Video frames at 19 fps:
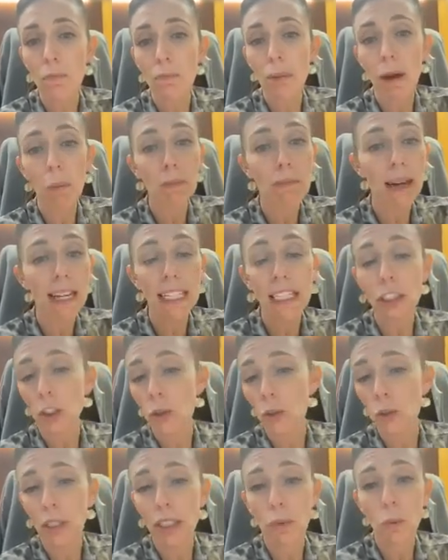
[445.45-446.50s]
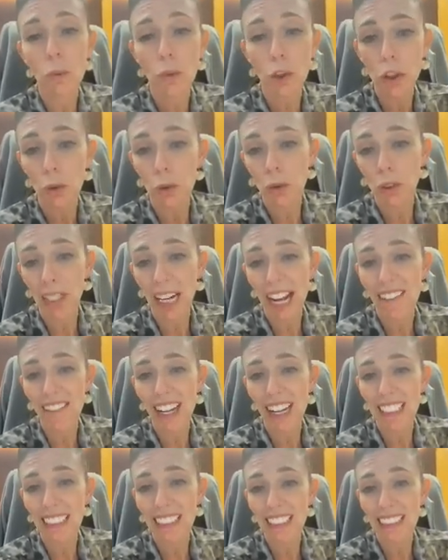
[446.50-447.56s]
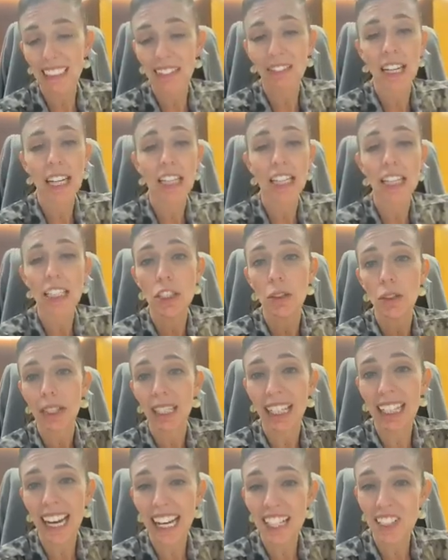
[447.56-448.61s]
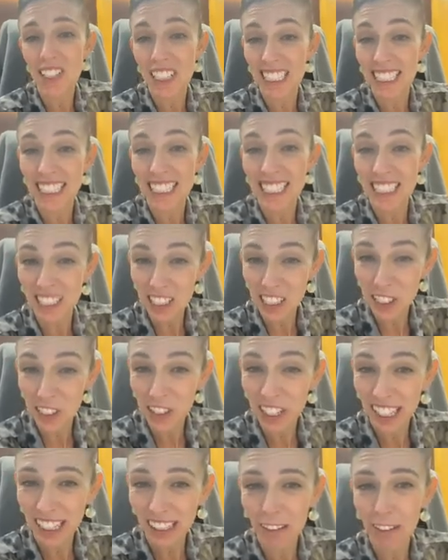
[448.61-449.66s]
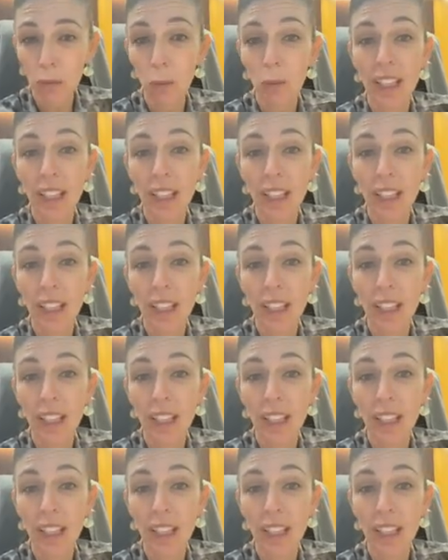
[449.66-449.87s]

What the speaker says: but making sure that all children have access if they need to and engage in distance learning,